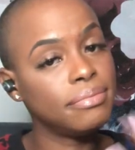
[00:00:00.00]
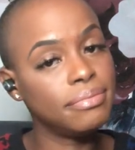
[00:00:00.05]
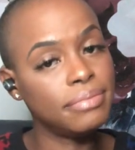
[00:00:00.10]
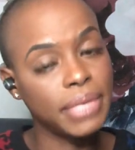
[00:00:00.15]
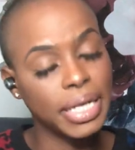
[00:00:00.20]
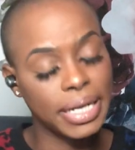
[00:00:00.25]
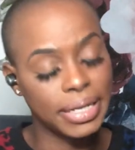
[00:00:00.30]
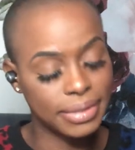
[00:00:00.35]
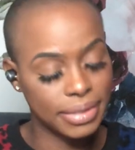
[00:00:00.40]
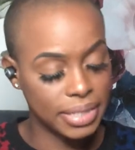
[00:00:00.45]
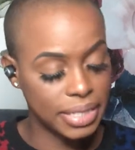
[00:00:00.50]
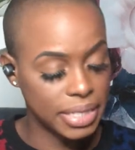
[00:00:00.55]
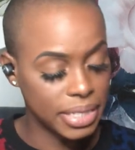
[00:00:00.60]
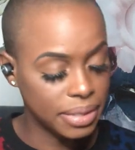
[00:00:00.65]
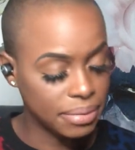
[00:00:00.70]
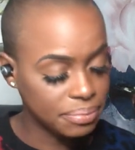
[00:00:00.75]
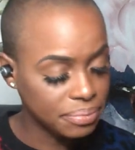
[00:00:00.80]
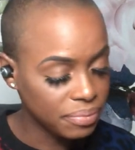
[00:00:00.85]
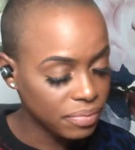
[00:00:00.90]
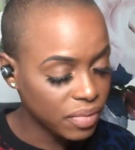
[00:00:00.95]
like I
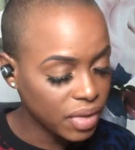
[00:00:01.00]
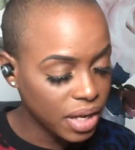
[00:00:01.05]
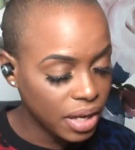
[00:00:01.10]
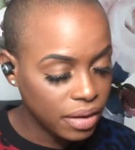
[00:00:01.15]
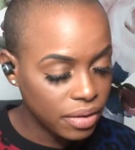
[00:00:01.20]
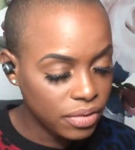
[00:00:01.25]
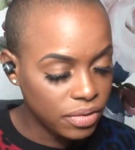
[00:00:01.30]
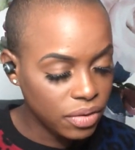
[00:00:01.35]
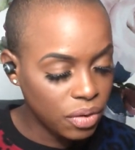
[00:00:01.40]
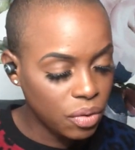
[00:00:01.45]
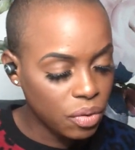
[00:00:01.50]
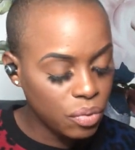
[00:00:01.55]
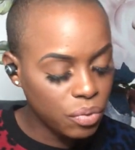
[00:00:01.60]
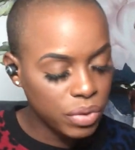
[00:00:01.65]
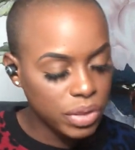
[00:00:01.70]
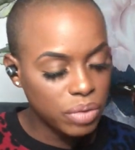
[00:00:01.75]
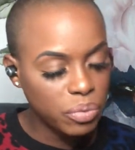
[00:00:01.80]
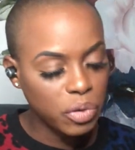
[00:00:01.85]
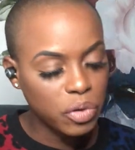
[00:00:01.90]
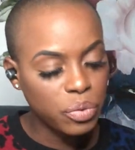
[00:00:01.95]
said. So
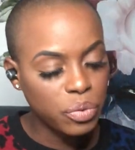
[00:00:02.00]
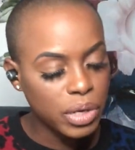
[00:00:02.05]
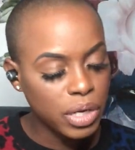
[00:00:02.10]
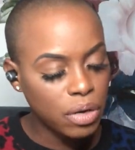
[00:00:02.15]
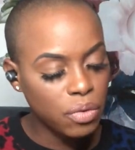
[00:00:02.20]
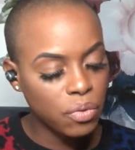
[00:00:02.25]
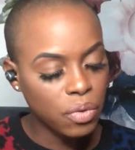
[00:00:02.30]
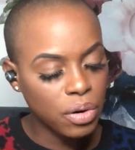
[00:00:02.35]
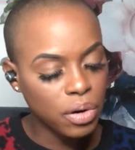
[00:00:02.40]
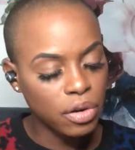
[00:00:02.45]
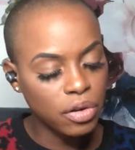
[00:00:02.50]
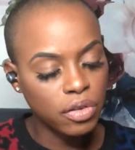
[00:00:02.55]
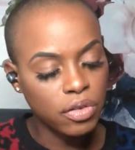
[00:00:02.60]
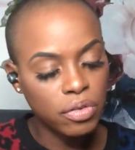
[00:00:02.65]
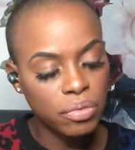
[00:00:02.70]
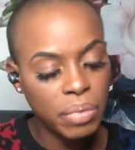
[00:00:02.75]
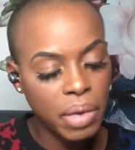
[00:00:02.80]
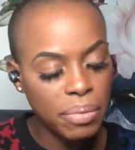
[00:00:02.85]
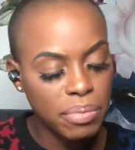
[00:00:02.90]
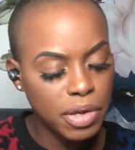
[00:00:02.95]
with the between
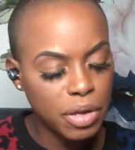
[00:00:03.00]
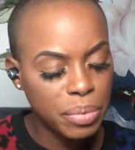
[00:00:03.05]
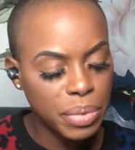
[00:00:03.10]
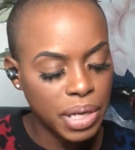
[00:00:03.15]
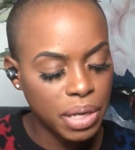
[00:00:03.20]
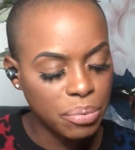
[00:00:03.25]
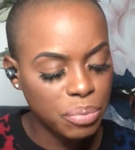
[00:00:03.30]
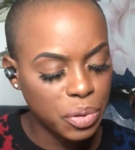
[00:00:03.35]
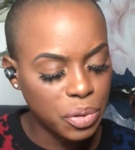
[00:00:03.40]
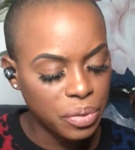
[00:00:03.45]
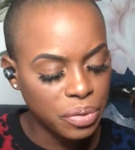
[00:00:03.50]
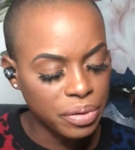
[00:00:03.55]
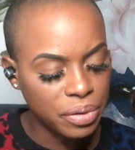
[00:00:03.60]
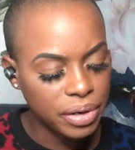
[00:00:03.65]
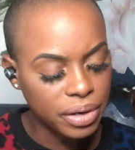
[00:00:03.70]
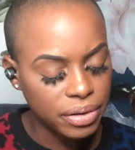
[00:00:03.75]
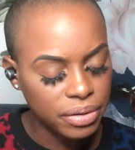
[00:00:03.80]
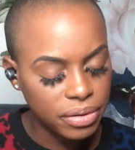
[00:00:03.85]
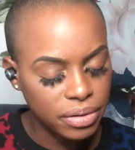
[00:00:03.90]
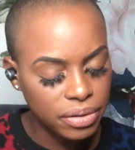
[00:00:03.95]
worlds, maybe you're being pulled
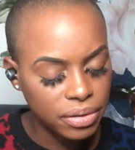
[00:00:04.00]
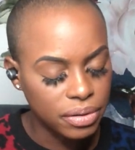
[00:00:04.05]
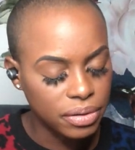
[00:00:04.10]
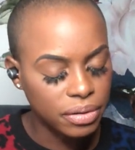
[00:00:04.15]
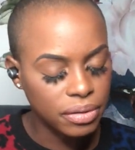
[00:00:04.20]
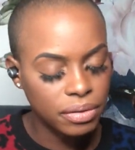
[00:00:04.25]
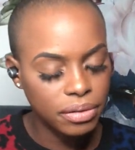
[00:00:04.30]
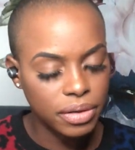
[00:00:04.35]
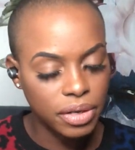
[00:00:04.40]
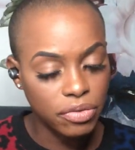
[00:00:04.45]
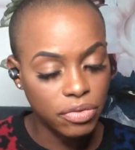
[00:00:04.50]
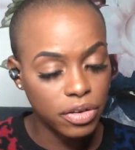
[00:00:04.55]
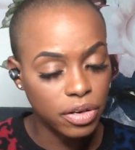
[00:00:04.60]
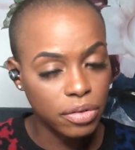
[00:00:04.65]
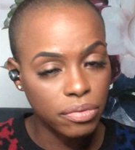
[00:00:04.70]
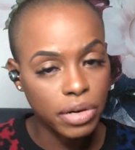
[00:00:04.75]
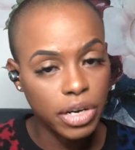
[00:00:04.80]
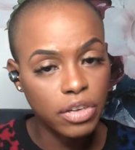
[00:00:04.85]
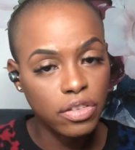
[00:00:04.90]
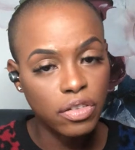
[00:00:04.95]
into different
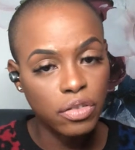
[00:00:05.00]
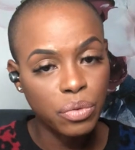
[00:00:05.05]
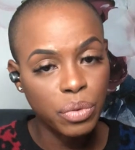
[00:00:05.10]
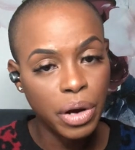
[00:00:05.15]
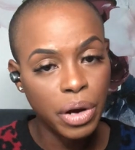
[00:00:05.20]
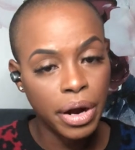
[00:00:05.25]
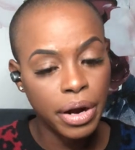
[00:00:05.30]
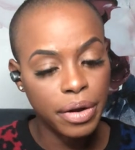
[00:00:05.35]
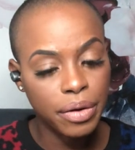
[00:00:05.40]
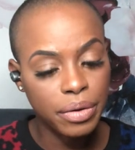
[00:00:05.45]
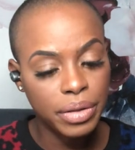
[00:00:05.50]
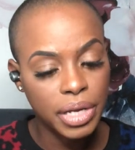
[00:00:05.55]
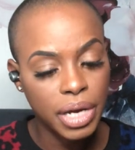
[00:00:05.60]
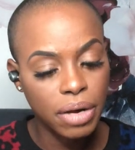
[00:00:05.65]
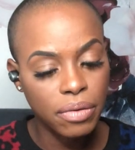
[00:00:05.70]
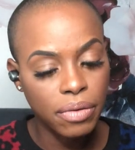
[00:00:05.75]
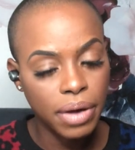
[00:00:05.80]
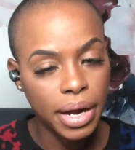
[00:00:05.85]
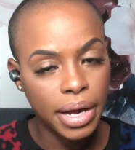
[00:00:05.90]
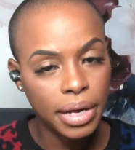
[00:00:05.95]
directions. We already know
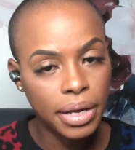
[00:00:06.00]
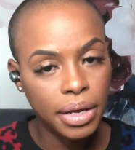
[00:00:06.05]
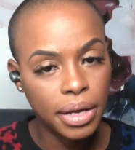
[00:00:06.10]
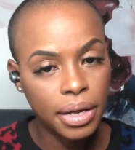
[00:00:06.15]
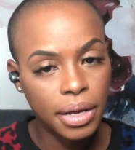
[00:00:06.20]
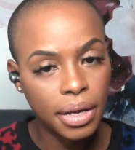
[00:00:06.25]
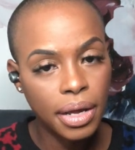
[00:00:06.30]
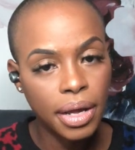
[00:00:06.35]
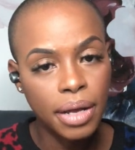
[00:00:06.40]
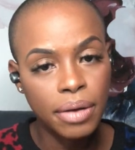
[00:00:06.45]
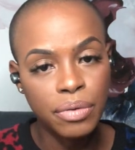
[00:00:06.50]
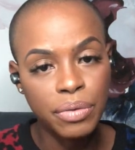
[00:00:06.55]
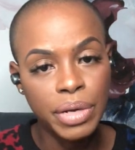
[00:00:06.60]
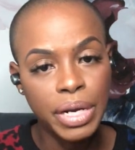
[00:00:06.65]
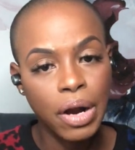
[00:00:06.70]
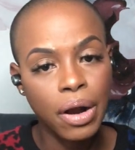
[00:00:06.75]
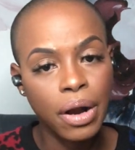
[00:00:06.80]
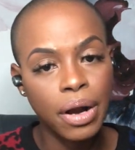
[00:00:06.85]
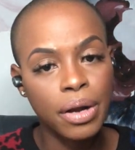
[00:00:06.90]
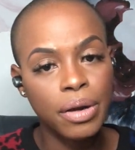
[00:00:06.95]
that, right? And
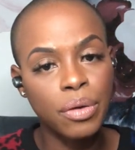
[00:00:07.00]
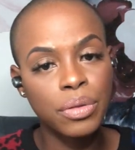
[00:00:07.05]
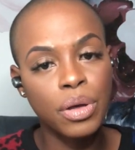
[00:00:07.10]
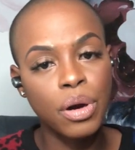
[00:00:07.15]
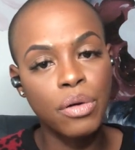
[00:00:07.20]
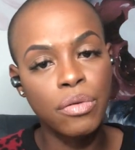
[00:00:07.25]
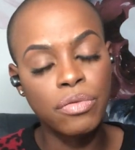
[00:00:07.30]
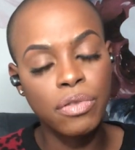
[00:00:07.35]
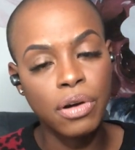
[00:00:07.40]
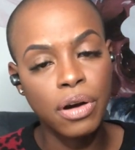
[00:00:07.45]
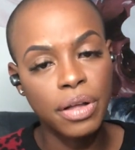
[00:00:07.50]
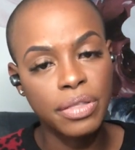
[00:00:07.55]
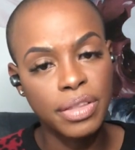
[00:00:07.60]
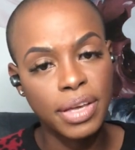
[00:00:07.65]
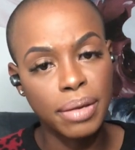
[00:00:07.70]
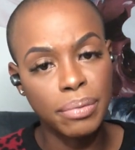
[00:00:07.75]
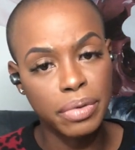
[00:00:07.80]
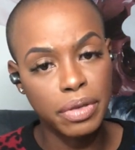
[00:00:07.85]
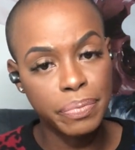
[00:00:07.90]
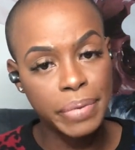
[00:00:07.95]
we already know the overall
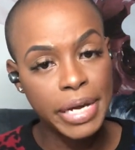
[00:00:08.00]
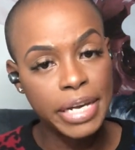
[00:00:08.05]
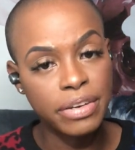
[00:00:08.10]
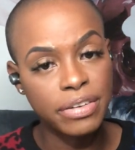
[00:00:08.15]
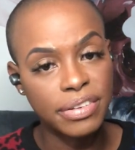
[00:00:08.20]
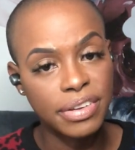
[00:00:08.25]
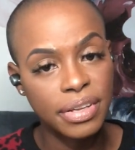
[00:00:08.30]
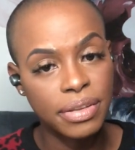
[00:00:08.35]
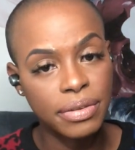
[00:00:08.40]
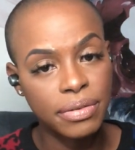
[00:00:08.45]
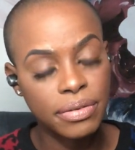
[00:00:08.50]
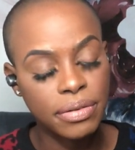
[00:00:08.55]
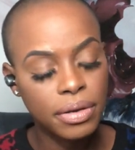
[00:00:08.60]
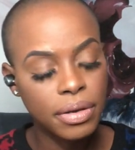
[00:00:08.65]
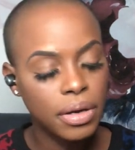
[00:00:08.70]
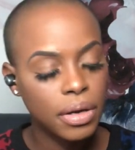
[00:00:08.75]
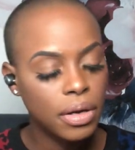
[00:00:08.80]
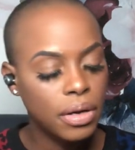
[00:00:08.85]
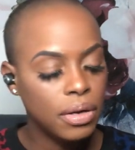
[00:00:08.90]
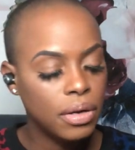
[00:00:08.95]
theme is patience.
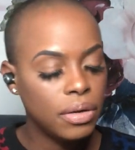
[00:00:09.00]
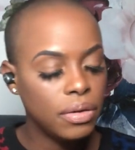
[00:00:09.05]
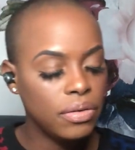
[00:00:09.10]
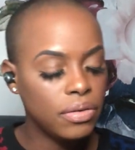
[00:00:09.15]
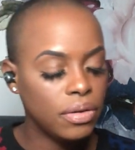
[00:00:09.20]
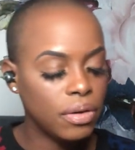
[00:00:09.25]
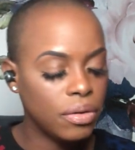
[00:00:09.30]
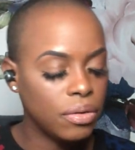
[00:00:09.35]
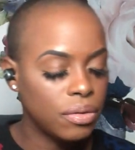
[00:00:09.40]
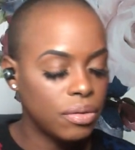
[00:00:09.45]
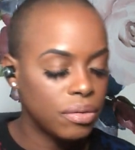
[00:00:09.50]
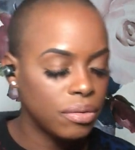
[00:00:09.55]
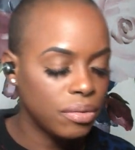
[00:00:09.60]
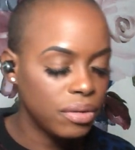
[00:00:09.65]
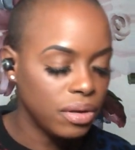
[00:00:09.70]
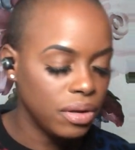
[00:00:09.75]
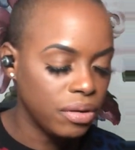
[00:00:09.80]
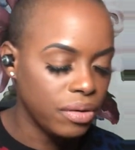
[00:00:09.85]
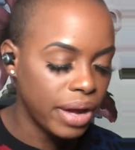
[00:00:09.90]
So you